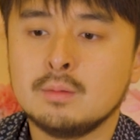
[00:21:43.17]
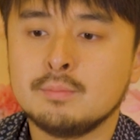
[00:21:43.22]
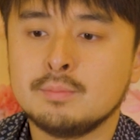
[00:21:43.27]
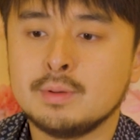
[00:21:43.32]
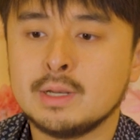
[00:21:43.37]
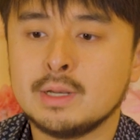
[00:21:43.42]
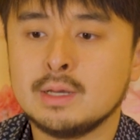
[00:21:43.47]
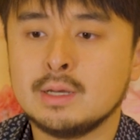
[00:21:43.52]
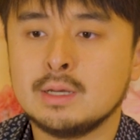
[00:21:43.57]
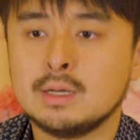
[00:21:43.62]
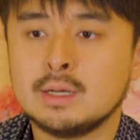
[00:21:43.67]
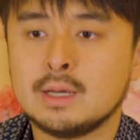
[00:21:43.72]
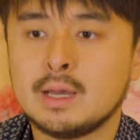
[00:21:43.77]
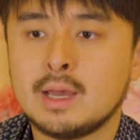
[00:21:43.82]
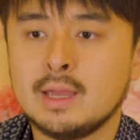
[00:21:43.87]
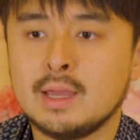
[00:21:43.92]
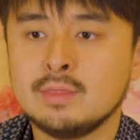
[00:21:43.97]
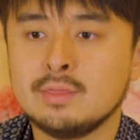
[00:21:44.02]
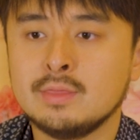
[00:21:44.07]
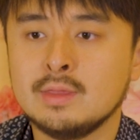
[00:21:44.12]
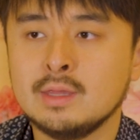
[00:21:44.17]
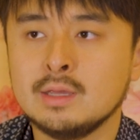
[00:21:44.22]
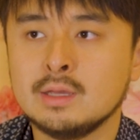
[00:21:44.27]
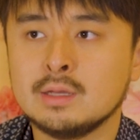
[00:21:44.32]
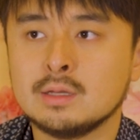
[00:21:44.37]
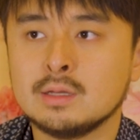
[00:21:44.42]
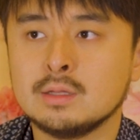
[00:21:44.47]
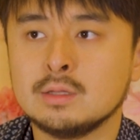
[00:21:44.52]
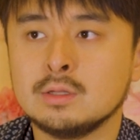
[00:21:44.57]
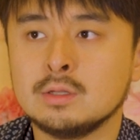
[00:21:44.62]
But I
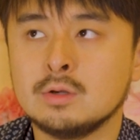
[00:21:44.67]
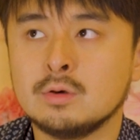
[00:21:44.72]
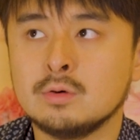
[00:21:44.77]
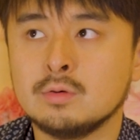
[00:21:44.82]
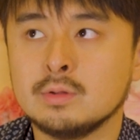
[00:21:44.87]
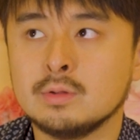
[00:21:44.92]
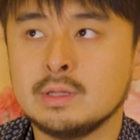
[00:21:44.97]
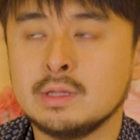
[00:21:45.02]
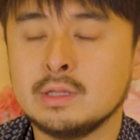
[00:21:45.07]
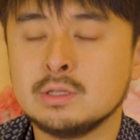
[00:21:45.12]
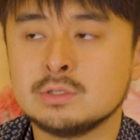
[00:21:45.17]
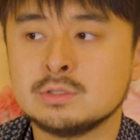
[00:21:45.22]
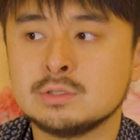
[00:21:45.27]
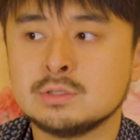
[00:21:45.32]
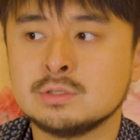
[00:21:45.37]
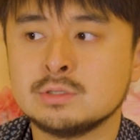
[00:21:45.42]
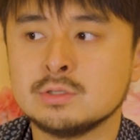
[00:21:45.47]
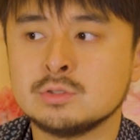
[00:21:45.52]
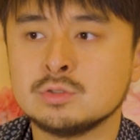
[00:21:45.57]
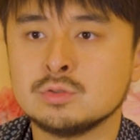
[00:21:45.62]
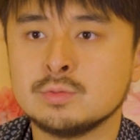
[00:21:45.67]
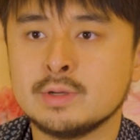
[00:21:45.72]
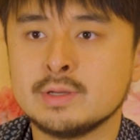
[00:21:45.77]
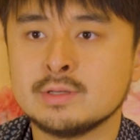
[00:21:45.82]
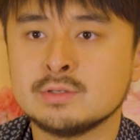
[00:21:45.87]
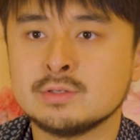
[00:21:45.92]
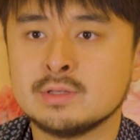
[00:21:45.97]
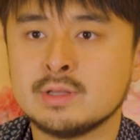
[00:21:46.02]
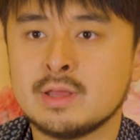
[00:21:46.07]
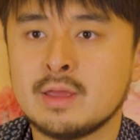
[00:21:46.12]
think, you know, each
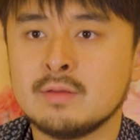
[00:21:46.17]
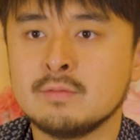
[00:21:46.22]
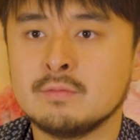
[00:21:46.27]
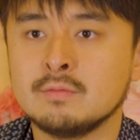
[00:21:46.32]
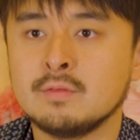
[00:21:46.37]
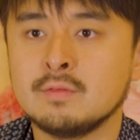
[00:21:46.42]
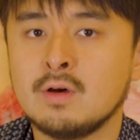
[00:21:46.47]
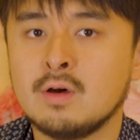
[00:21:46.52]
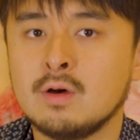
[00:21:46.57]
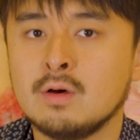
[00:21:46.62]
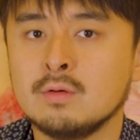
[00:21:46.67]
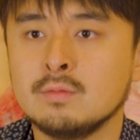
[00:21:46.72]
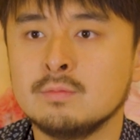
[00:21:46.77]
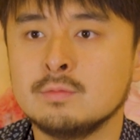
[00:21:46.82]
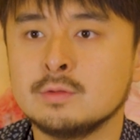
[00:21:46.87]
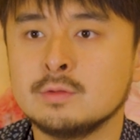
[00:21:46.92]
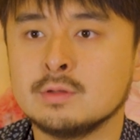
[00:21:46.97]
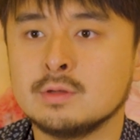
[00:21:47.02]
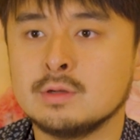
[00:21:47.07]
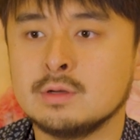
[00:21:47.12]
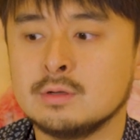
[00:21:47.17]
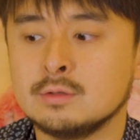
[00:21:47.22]
situation that involves